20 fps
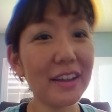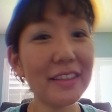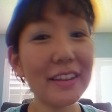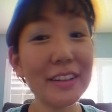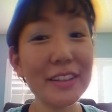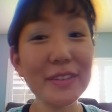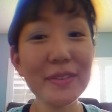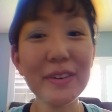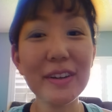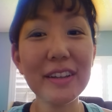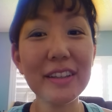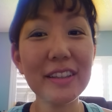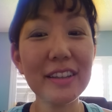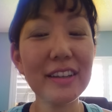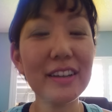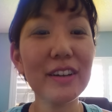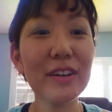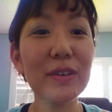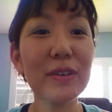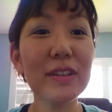That's why they
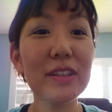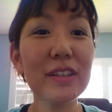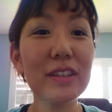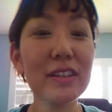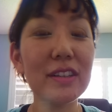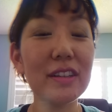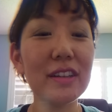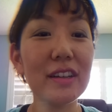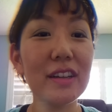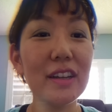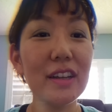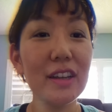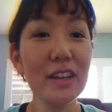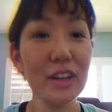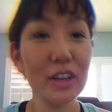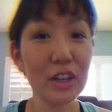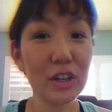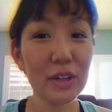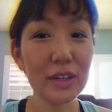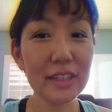go into the
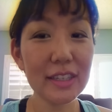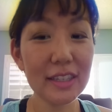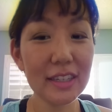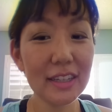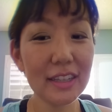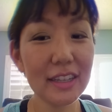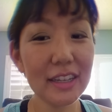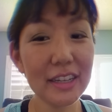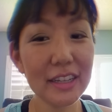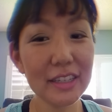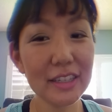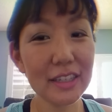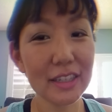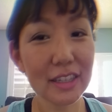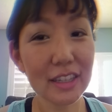chrysalis.